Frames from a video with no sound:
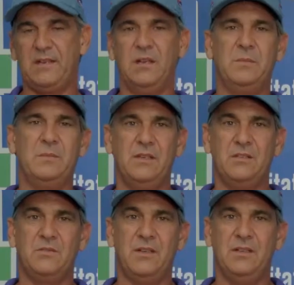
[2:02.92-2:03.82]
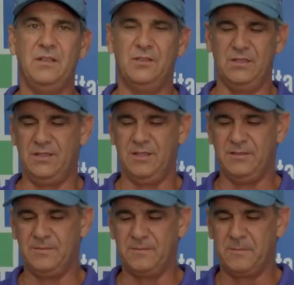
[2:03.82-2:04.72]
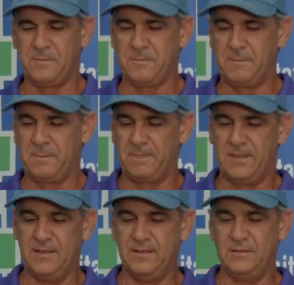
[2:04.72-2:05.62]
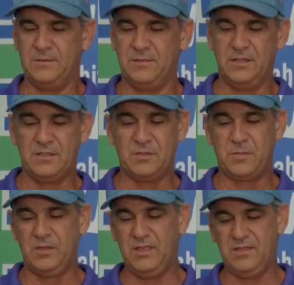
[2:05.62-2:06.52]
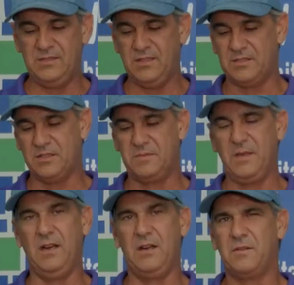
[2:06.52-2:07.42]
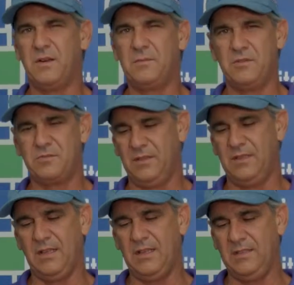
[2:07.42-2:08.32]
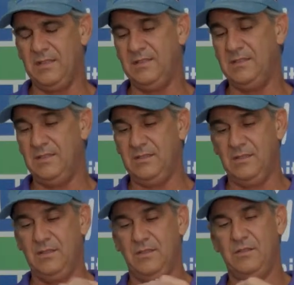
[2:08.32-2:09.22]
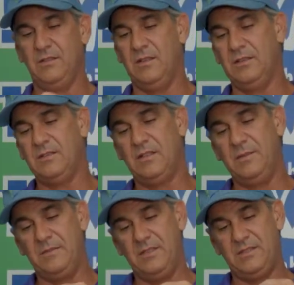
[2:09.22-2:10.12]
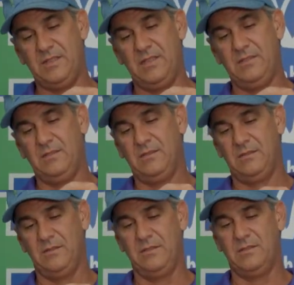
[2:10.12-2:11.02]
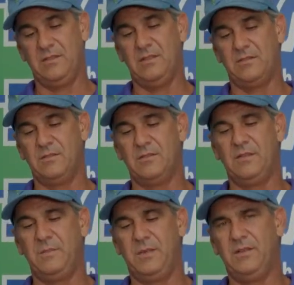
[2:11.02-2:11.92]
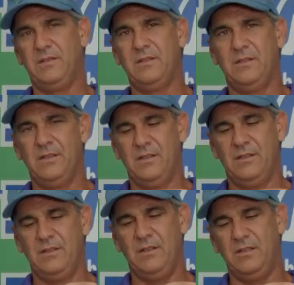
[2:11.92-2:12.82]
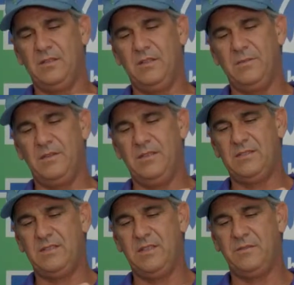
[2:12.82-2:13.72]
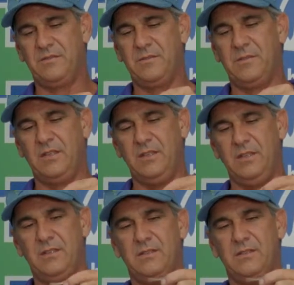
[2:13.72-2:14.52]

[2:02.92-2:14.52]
up, and it's ready to go again. This is pretty easy. It's just made out of rubber. It's really light and easy. You'll unclip this end. You'll see this little clip here. You unclip this end from the